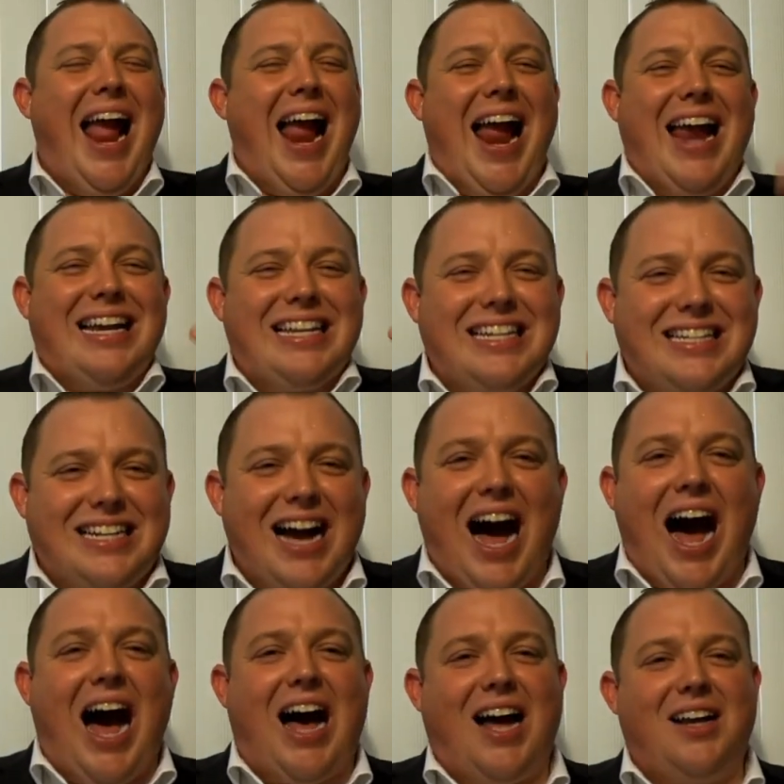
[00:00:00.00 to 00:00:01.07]
and
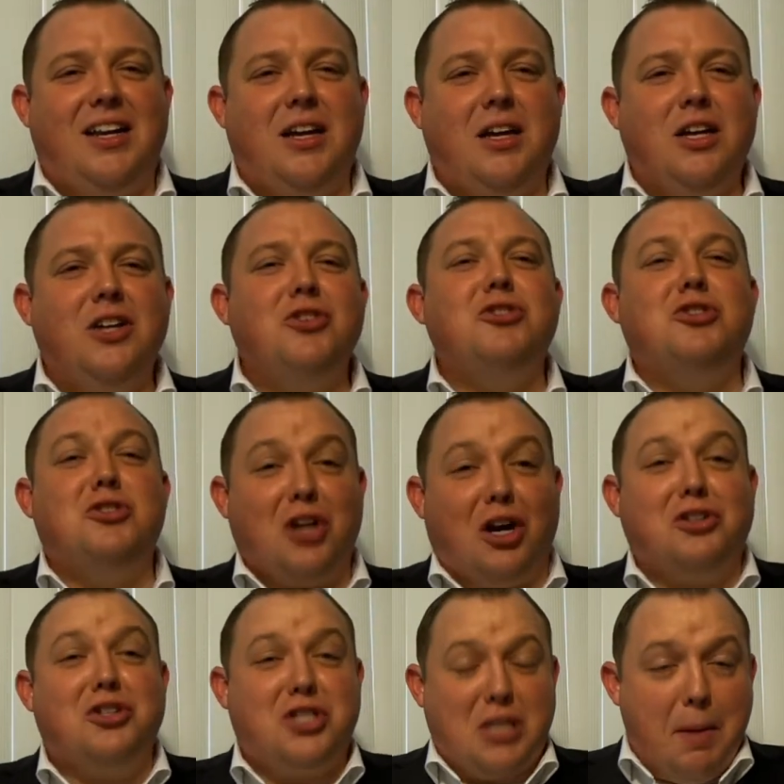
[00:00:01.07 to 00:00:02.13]
God
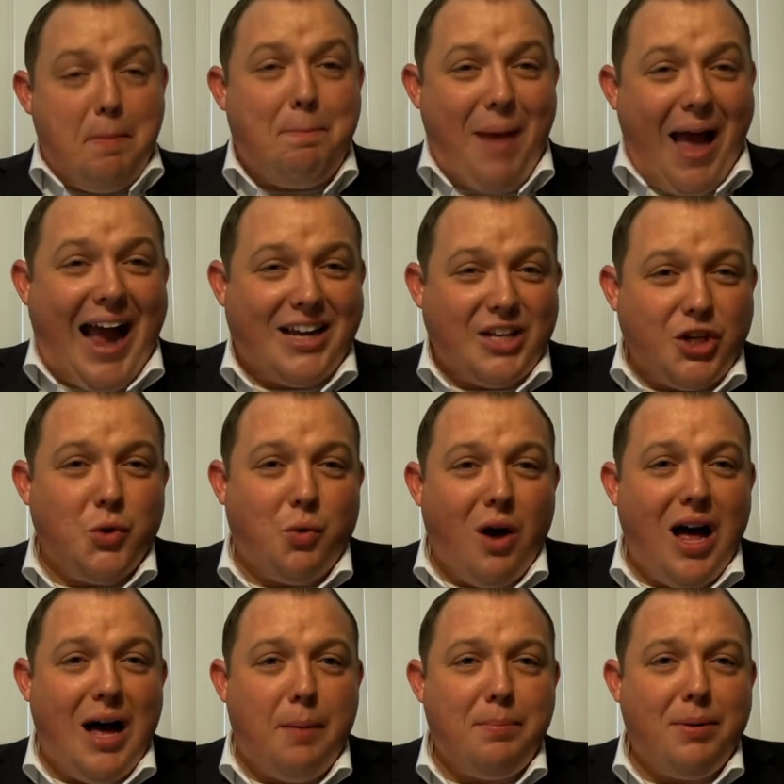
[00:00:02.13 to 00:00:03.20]
starts to back you
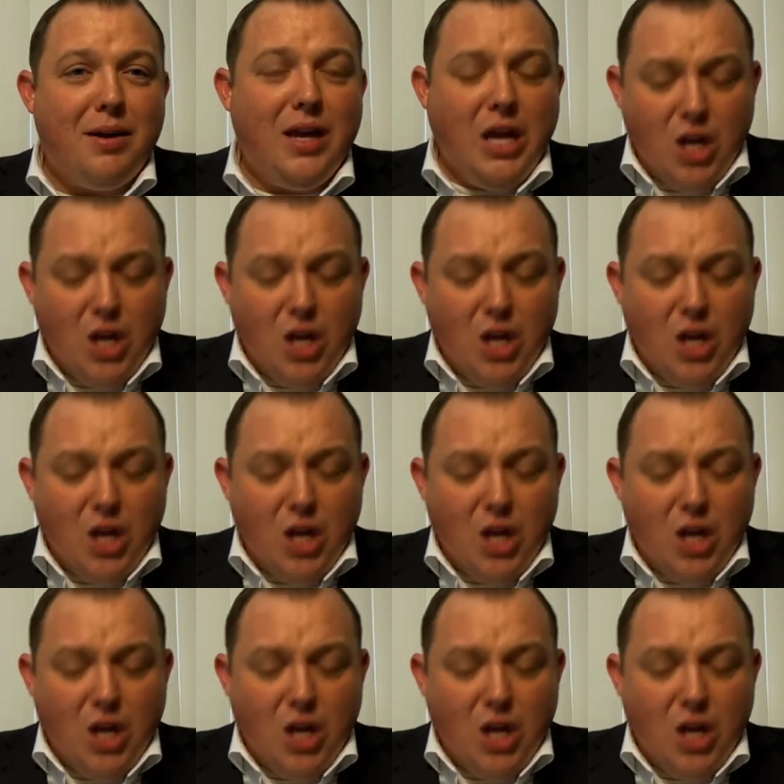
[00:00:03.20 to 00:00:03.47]
up.